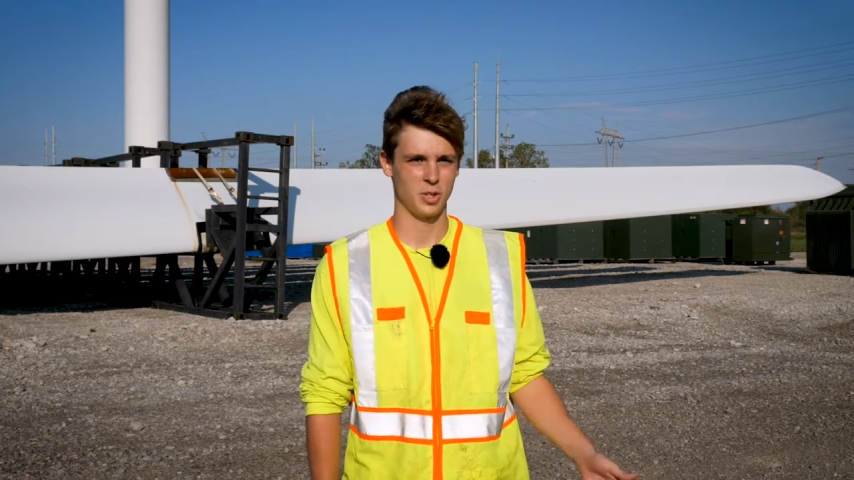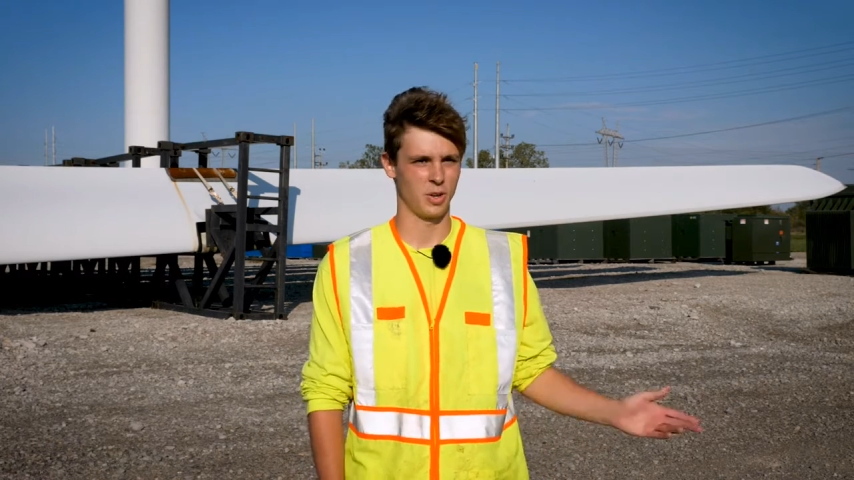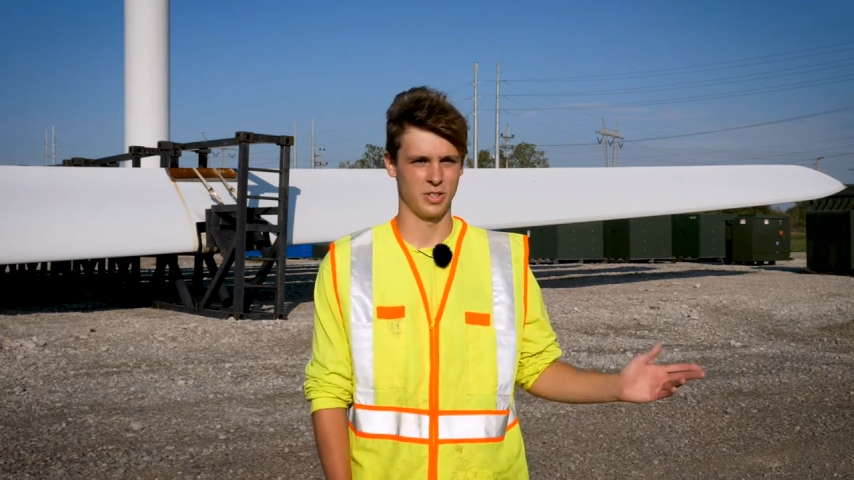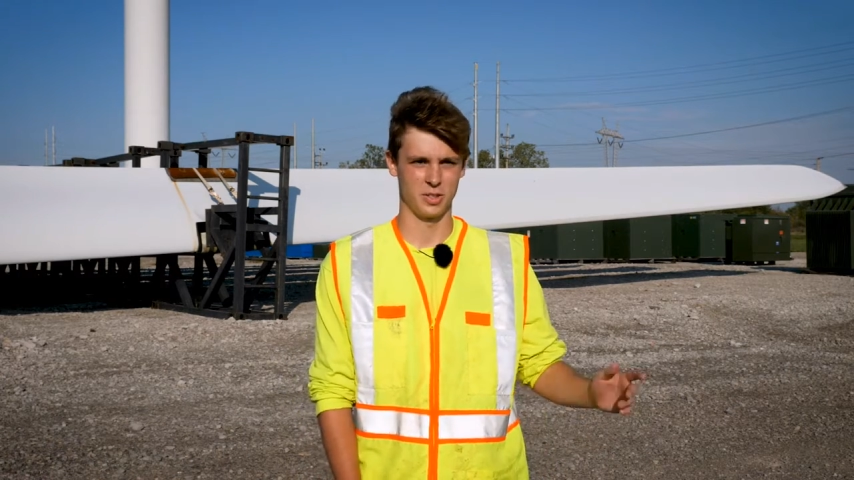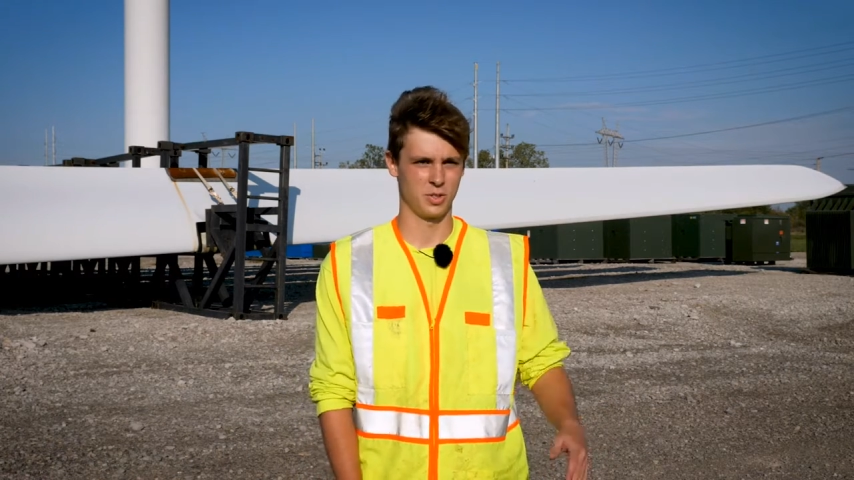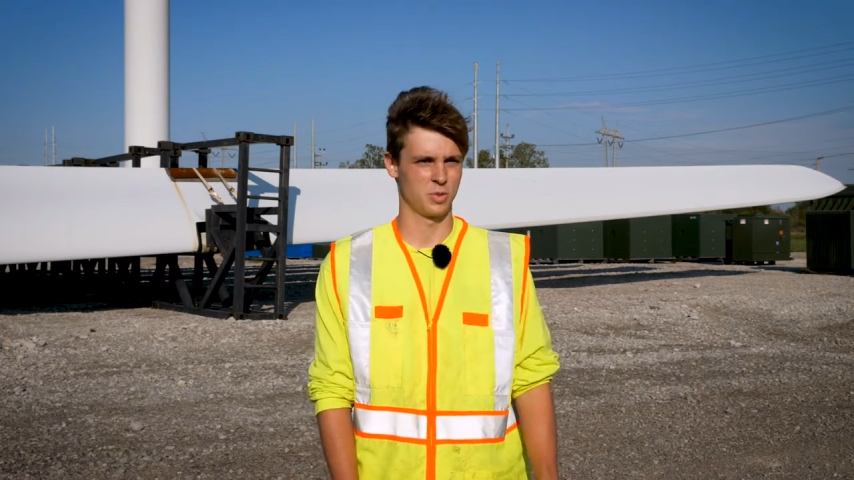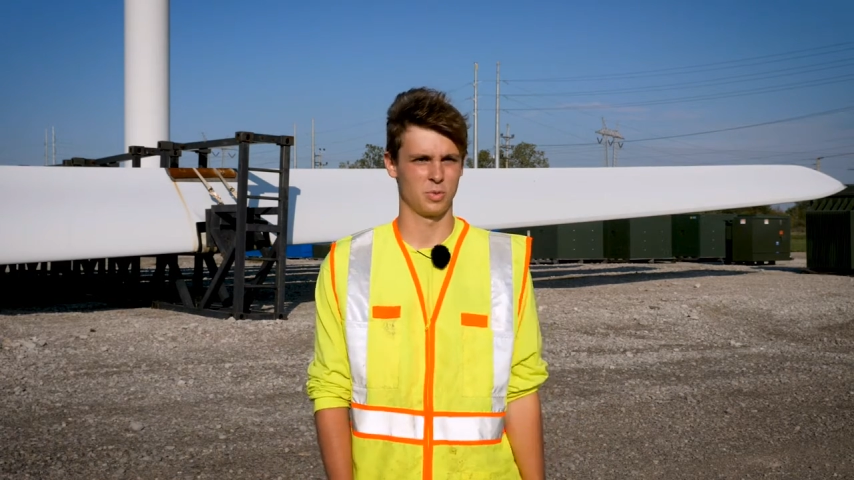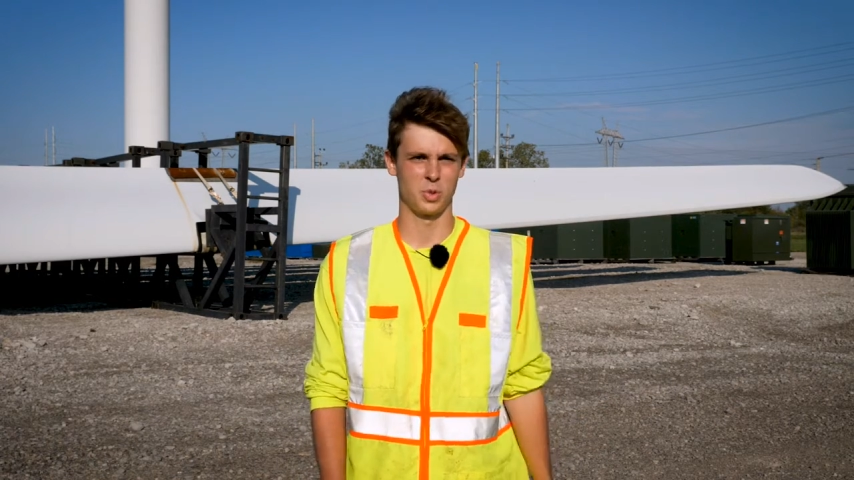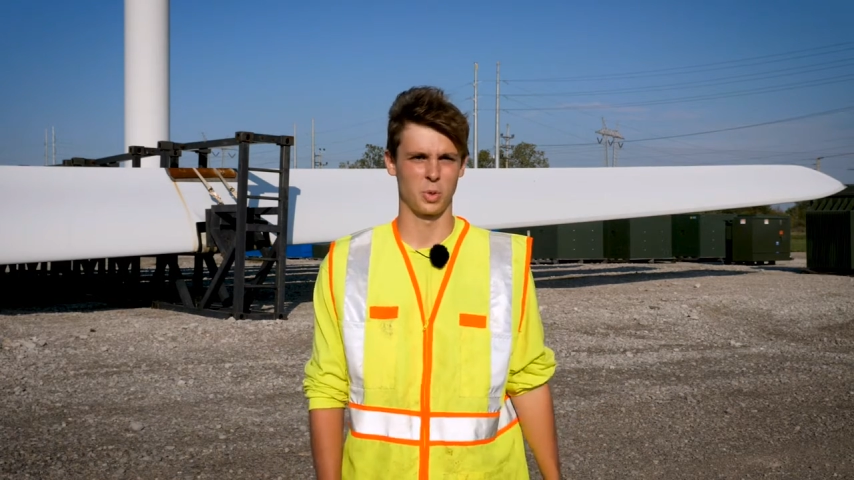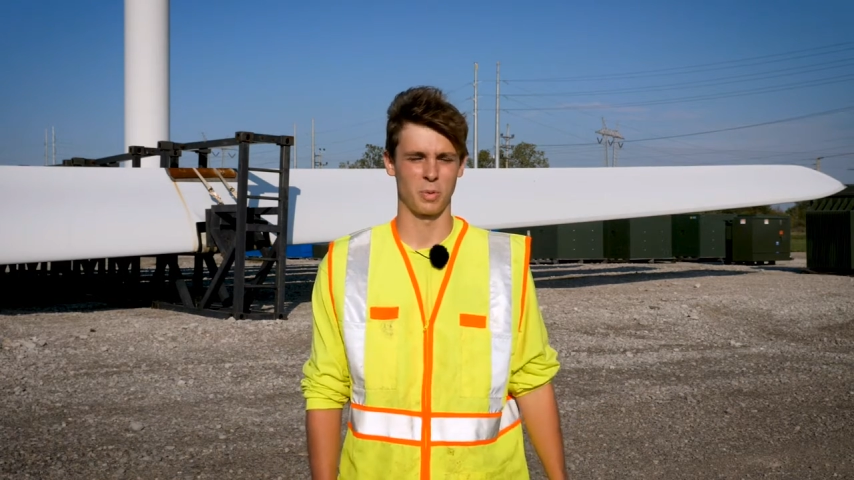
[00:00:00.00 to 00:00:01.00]
so I just
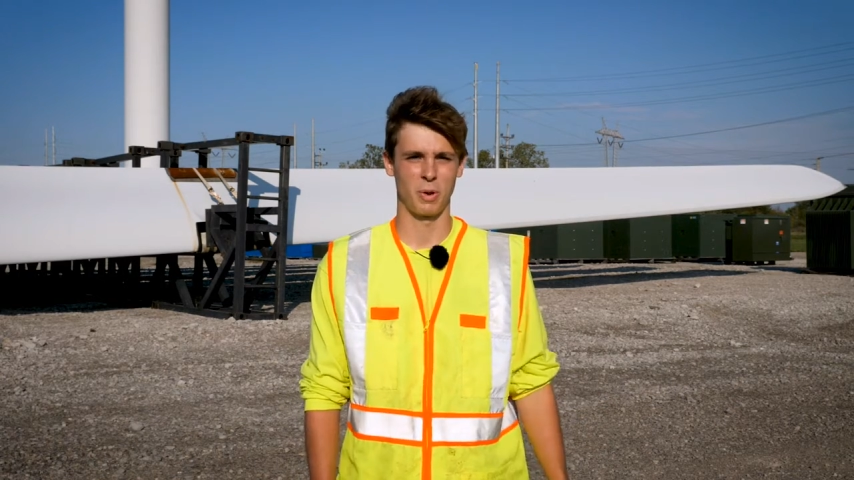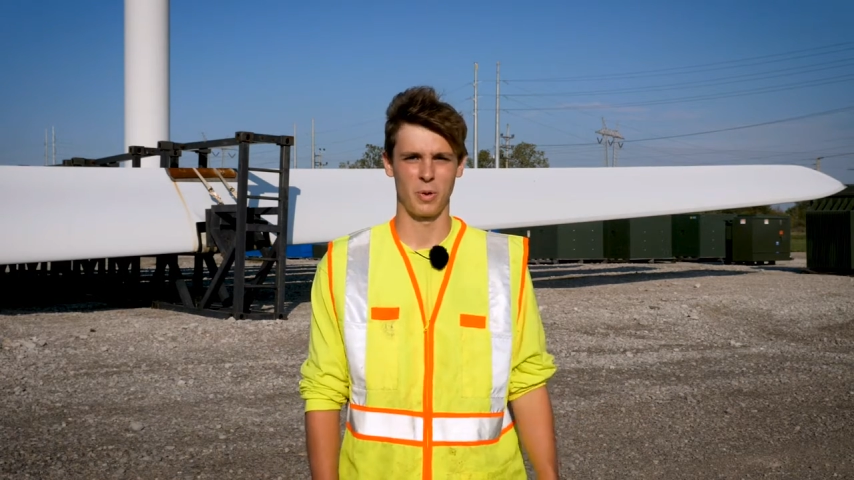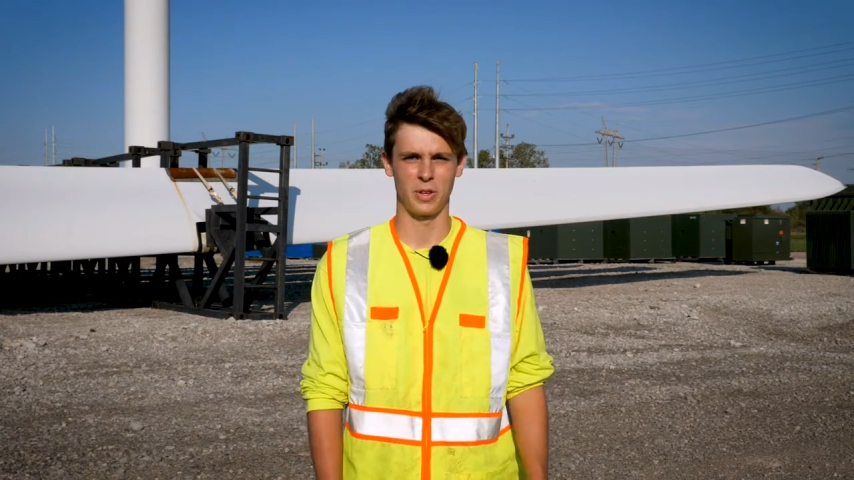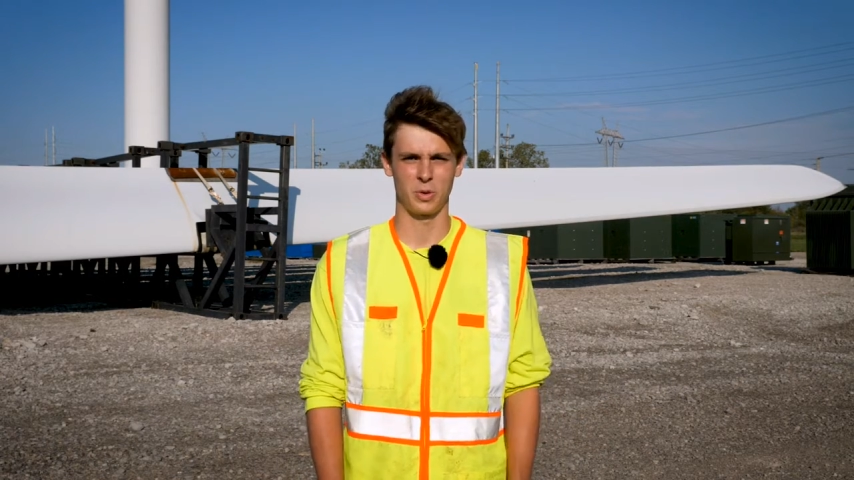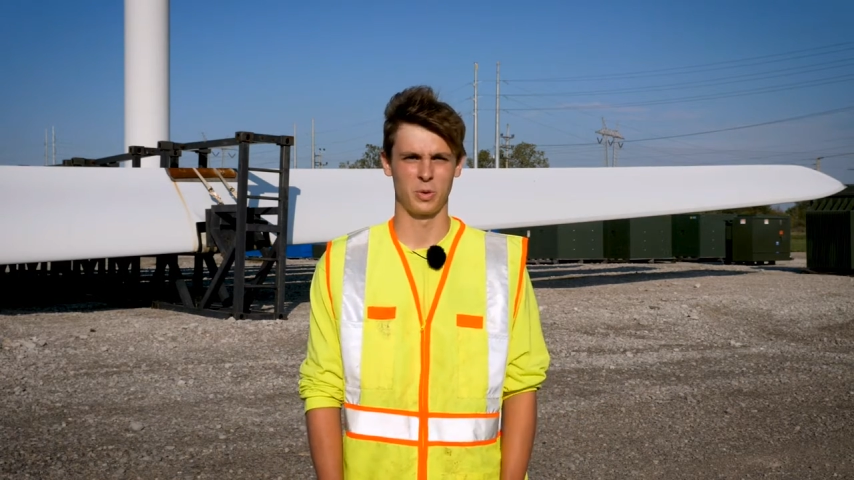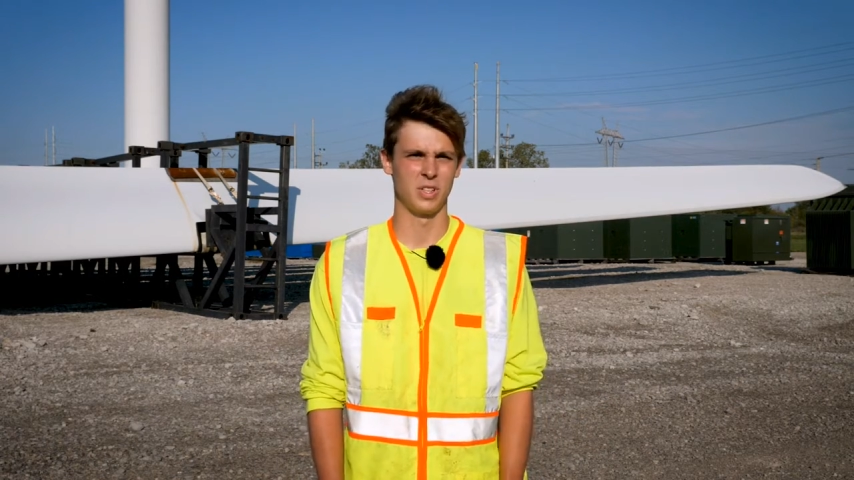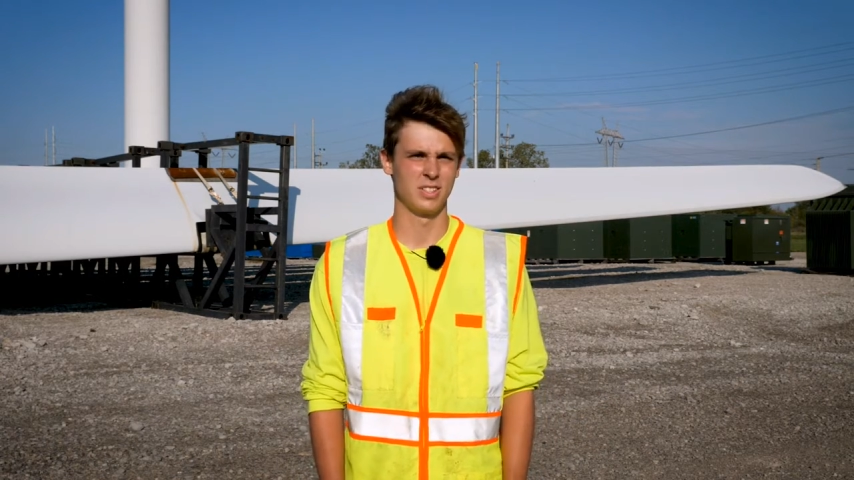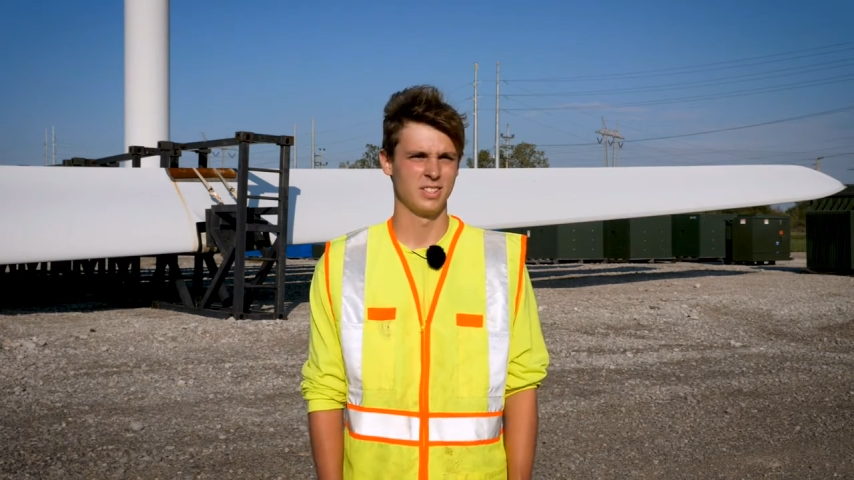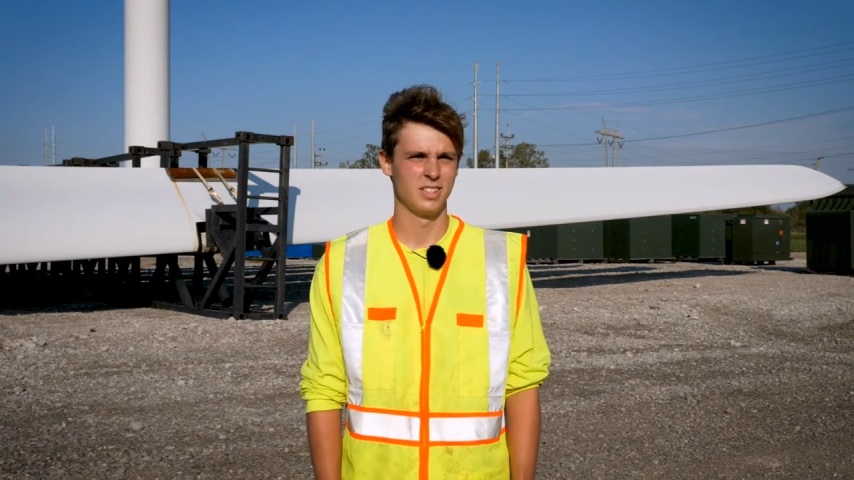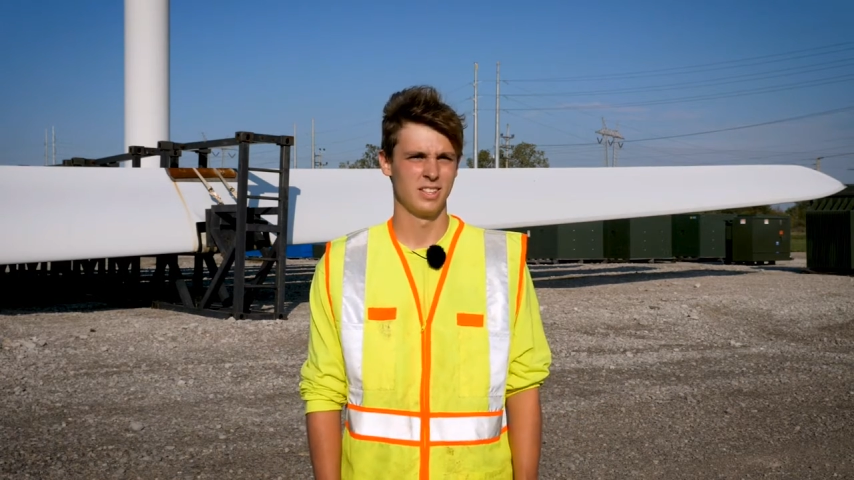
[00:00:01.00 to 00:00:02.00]
was working my way through it